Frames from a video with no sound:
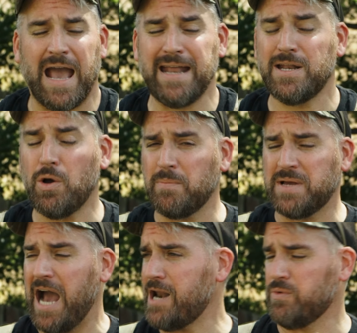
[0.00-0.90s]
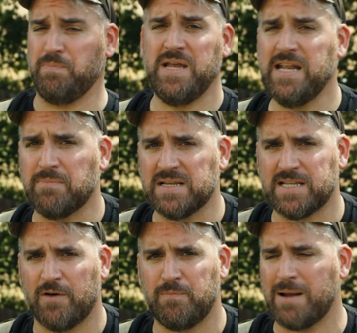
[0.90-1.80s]
And I know I'm kind of repeating
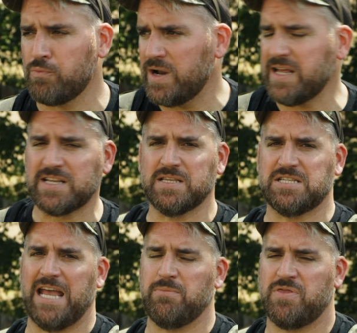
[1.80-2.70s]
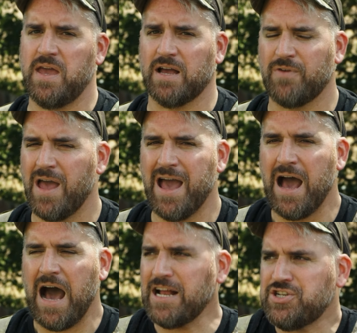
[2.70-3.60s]
myself, but I'm running into the same thing of
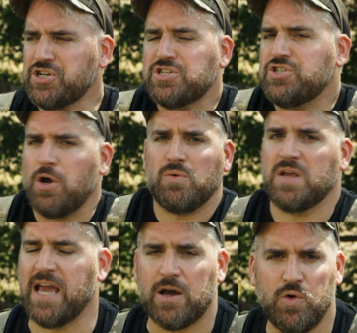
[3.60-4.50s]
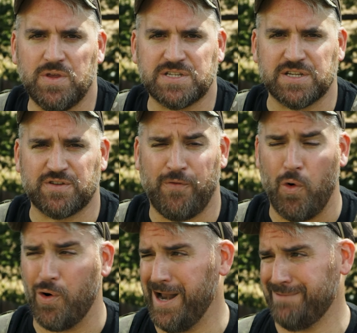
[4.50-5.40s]
I just don't get who this is
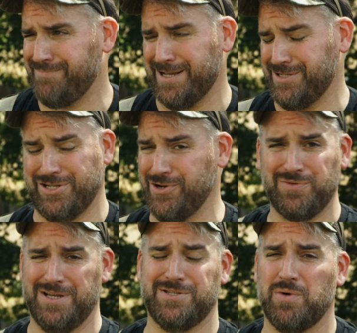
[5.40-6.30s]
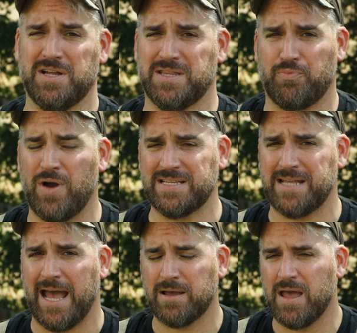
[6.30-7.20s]
for, and I, I certainly don't get the price
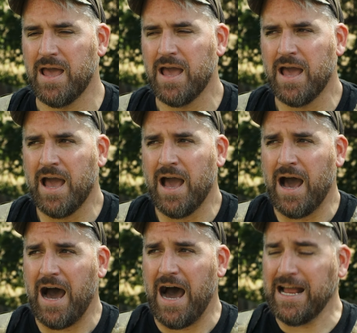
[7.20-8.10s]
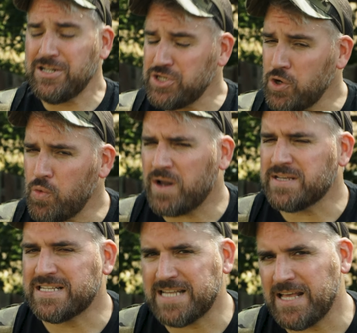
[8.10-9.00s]
tag. I do want to
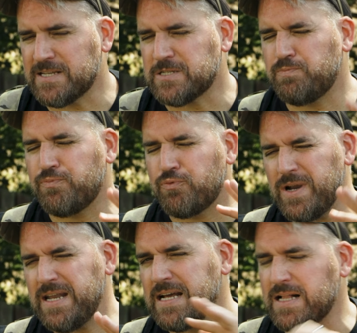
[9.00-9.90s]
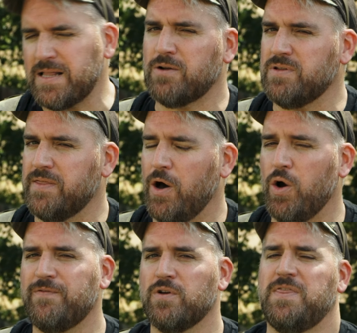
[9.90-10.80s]
say this pretty clearly, though,
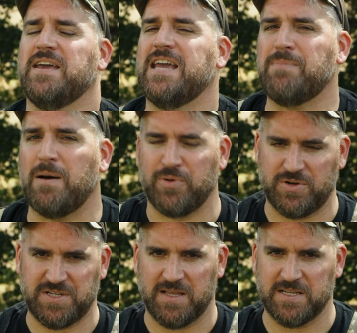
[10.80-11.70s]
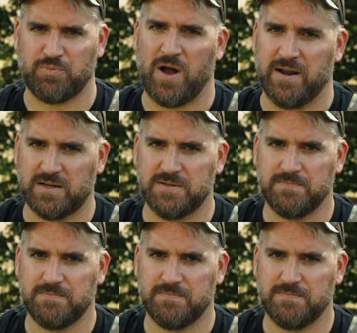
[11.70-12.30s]
if you're thinking about purchasing this product.